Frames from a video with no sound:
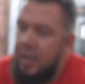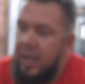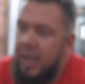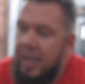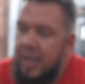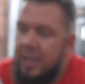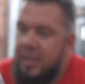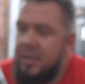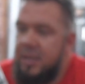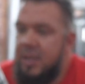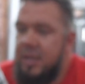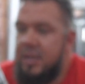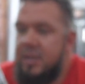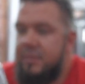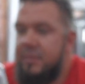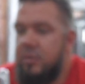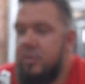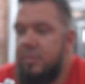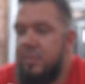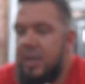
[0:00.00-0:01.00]
and it
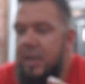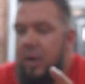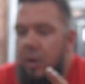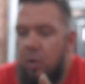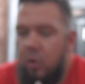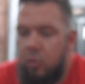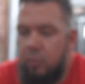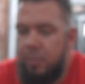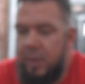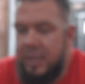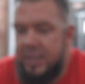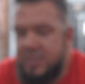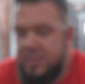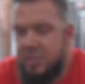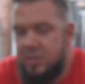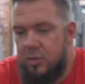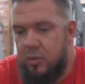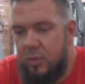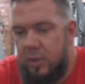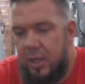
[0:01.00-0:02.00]
will be open,
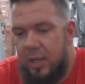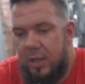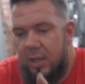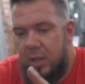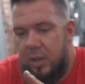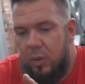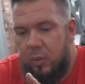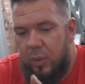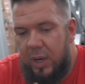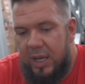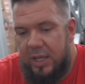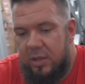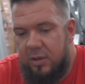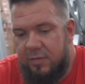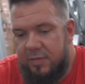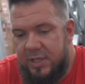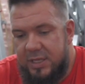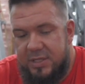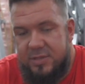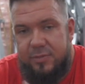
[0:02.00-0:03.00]
so one
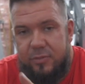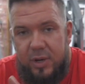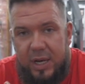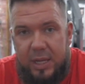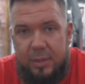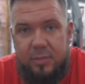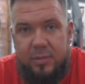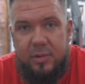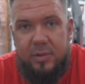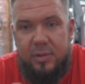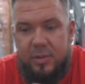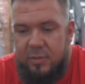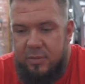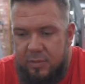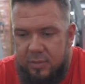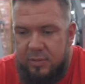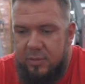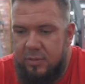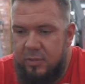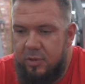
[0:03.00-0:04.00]
of these frame
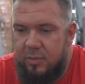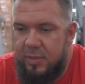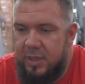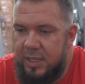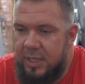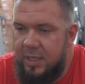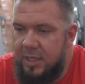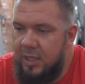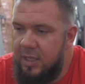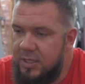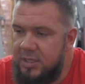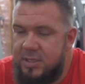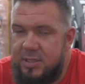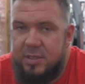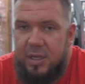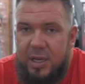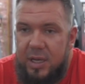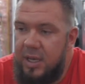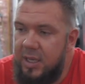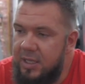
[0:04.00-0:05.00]
will be not
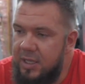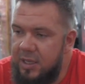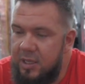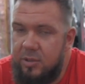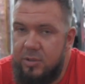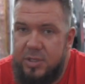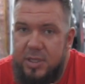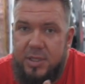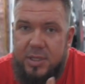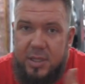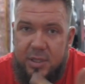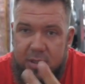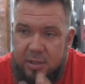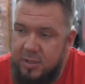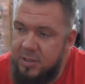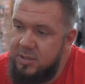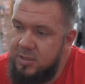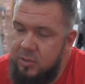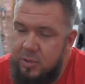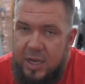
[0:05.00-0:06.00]
included in the
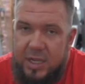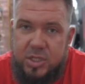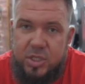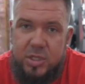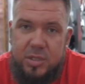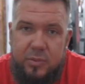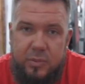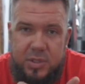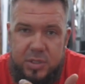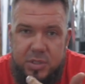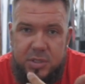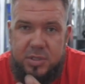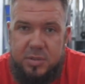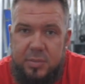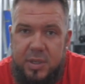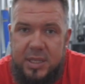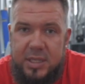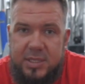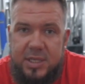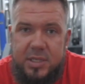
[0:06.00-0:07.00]
construction, which just
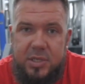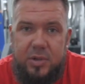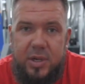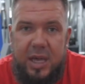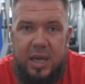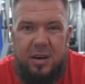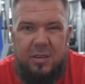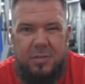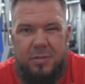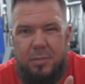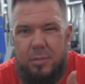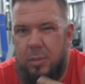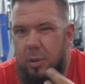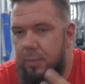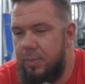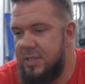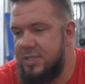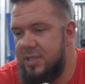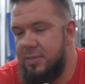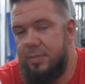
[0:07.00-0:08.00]
means that you have more
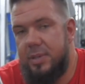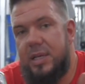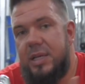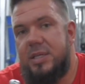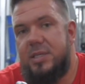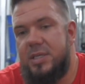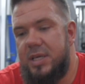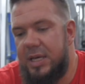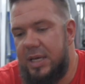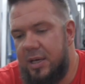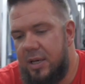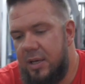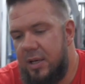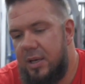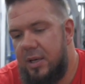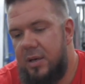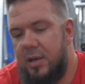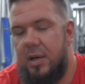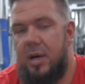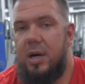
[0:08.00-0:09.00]
possibility
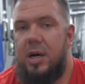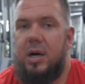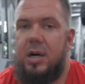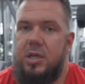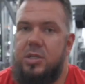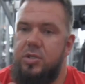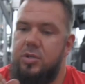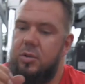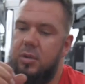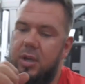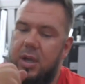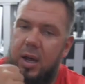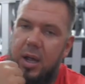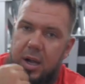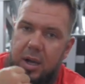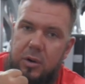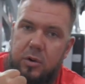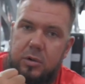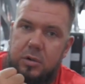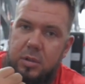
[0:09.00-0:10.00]
to
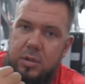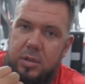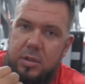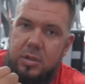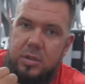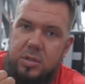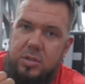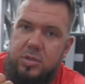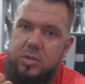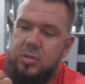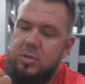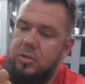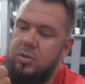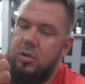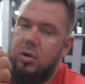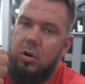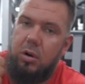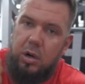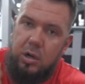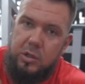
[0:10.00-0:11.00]
curl, to
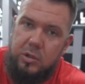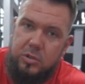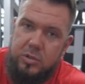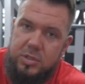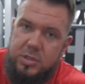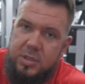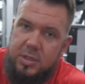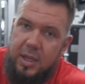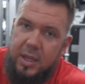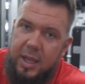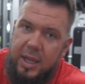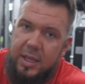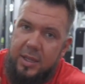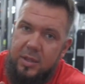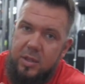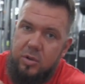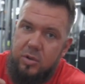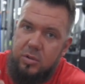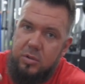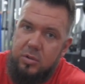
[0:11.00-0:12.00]
hold,
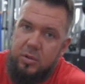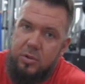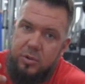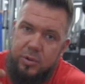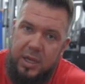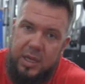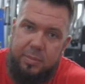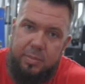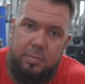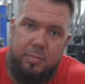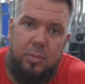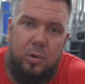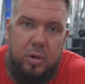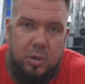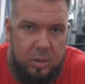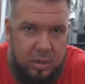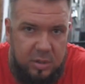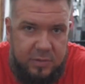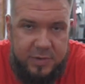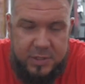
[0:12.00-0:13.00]
and to grip more
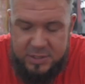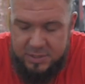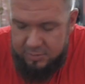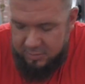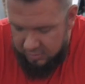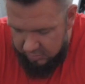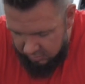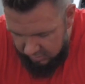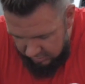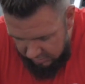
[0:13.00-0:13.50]
comfortable.